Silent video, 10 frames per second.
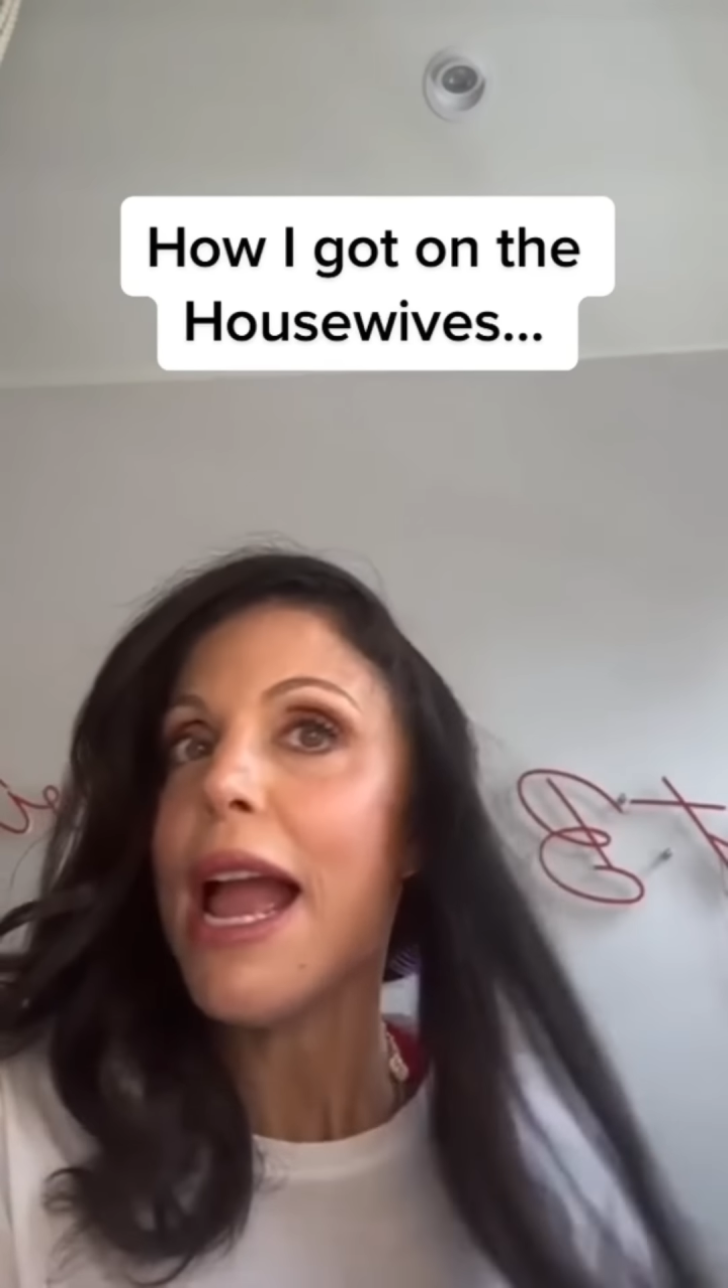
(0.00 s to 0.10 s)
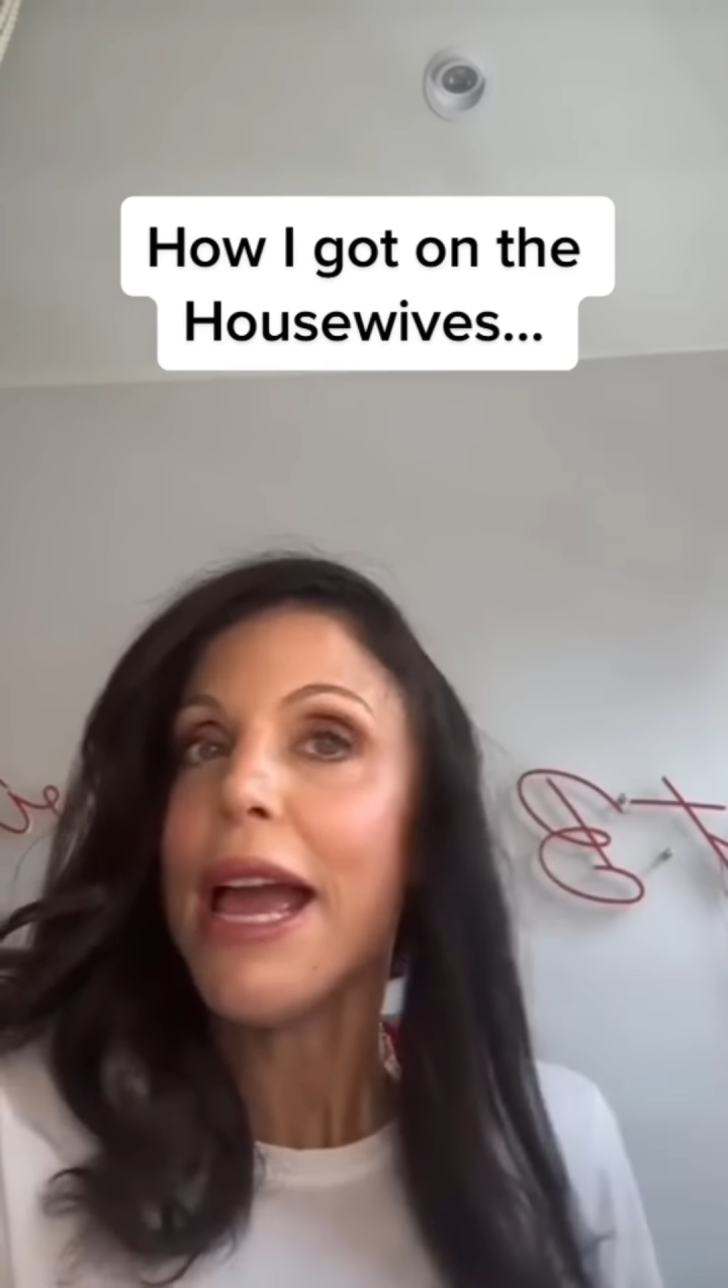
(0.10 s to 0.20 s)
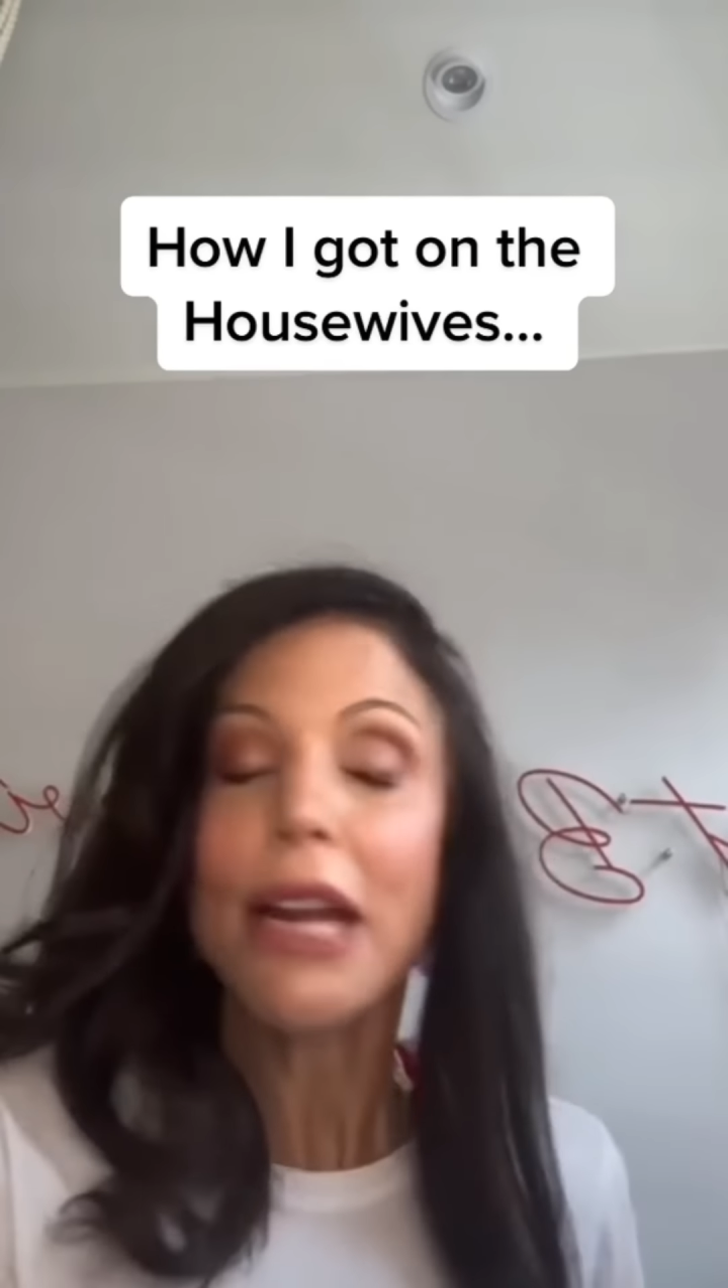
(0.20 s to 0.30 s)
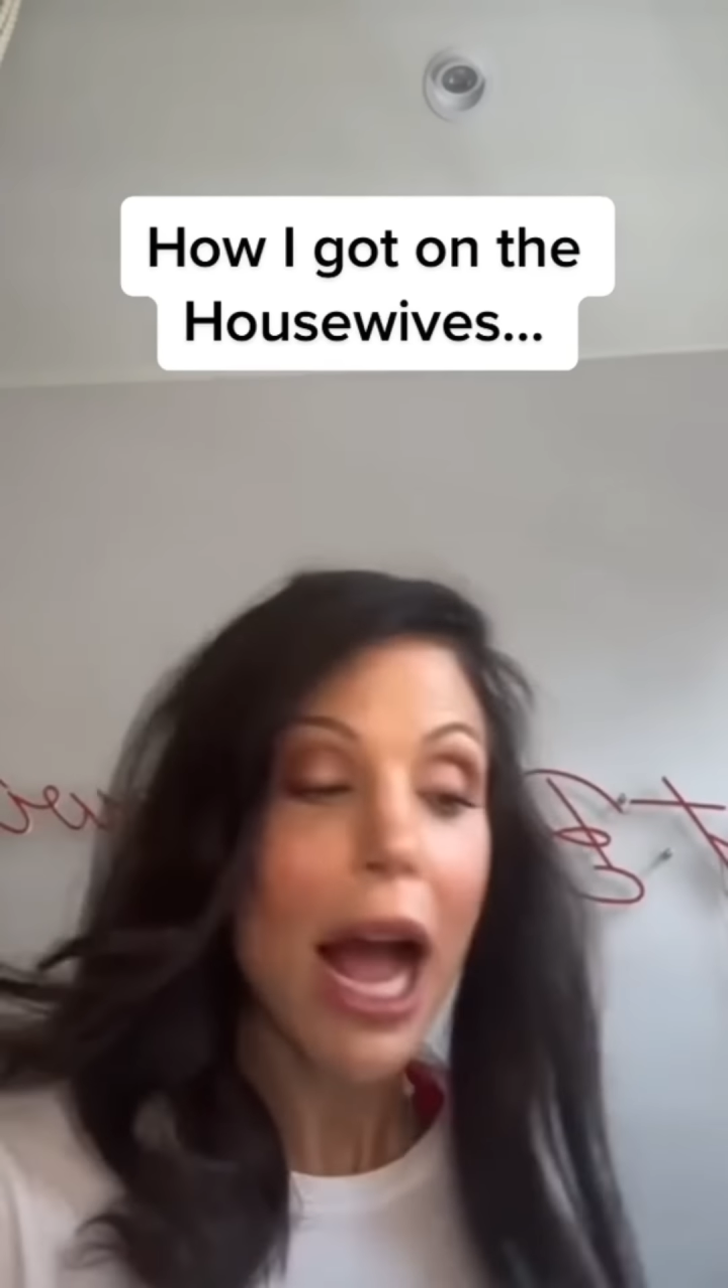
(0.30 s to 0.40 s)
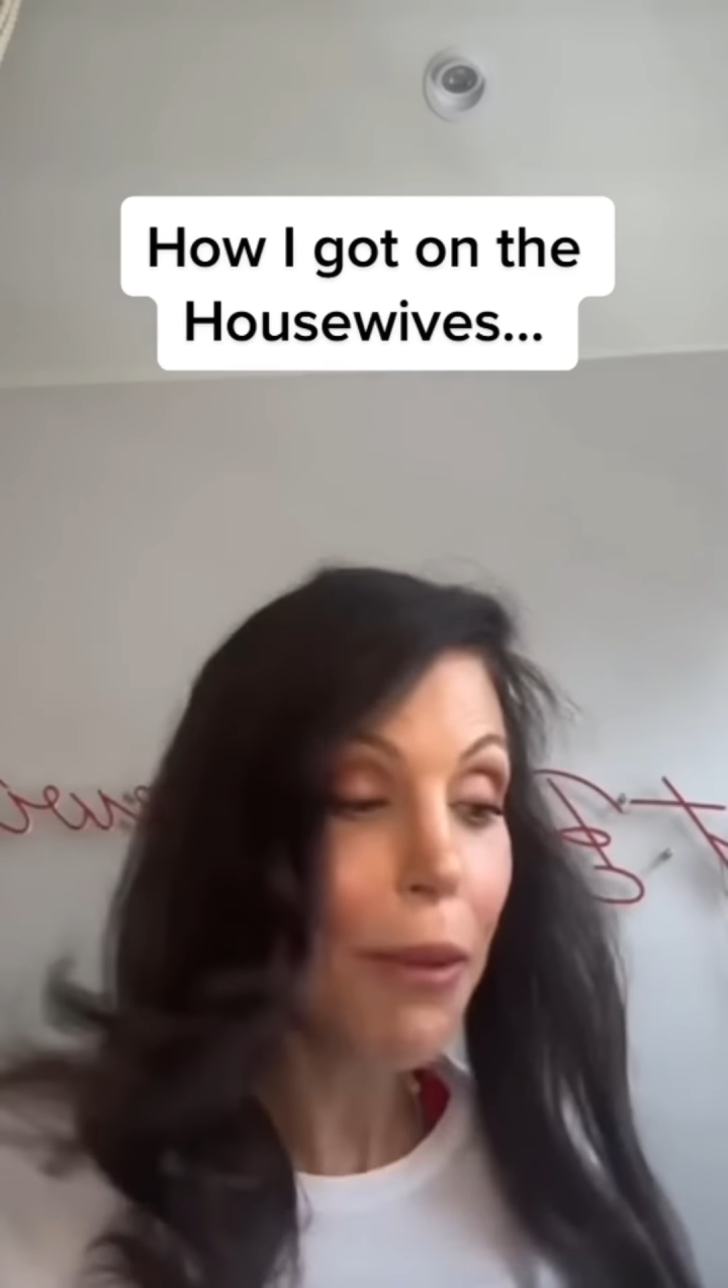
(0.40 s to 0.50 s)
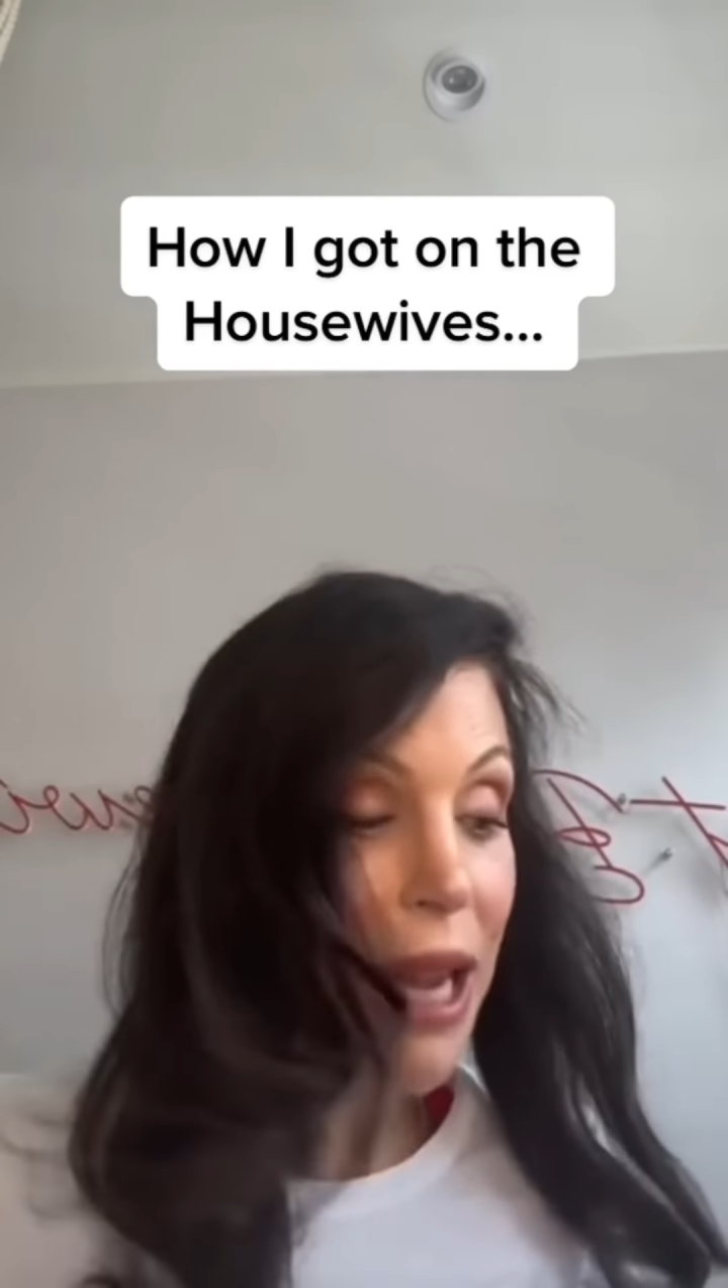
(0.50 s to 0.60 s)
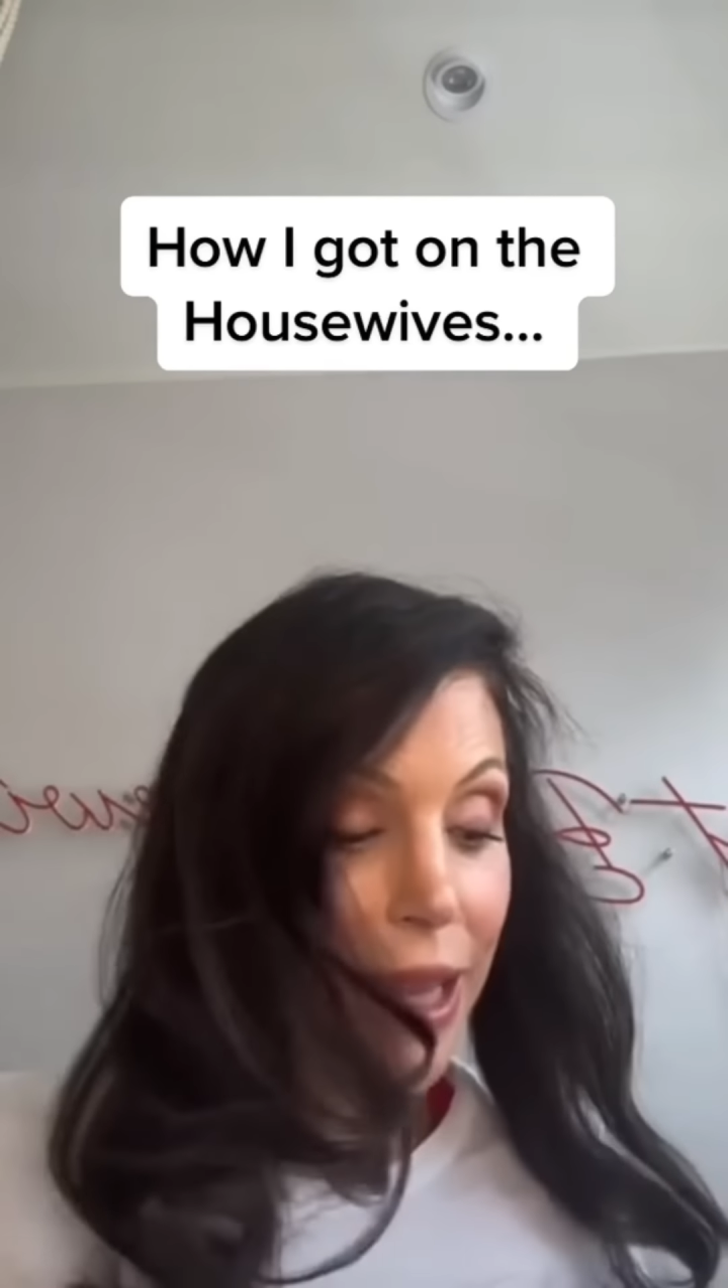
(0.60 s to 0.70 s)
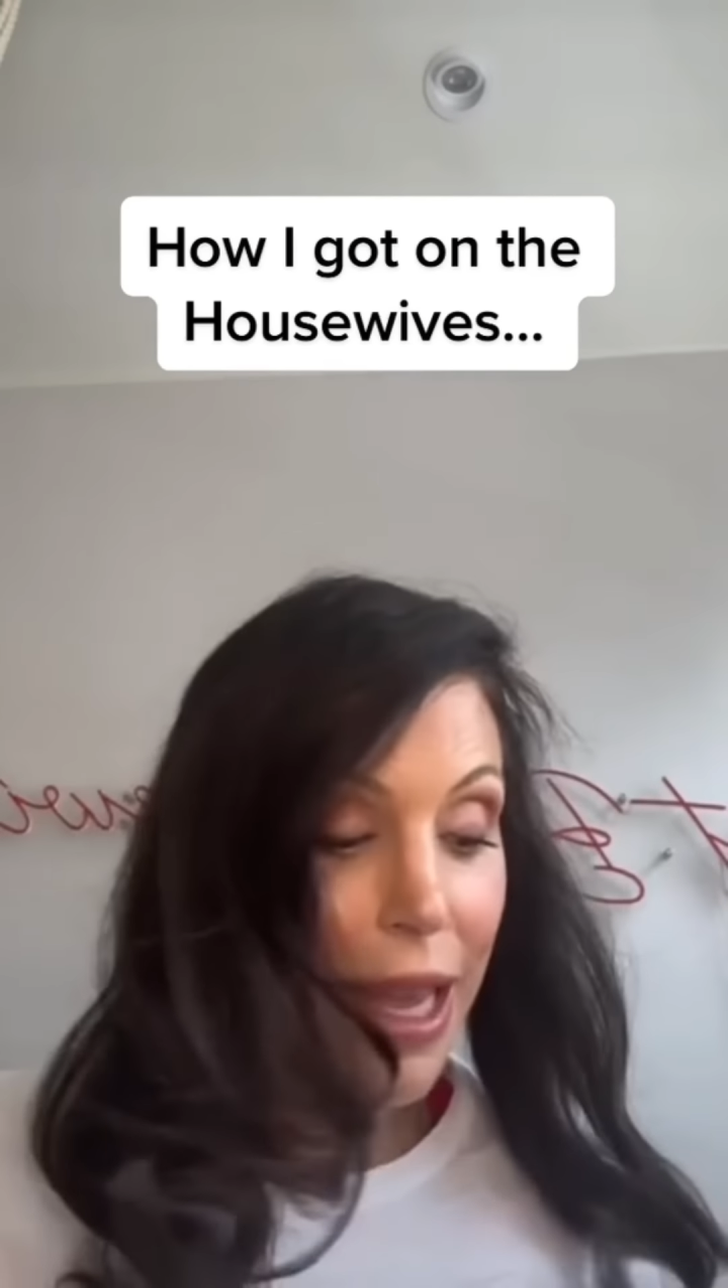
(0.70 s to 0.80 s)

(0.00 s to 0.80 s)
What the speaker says: And I'm not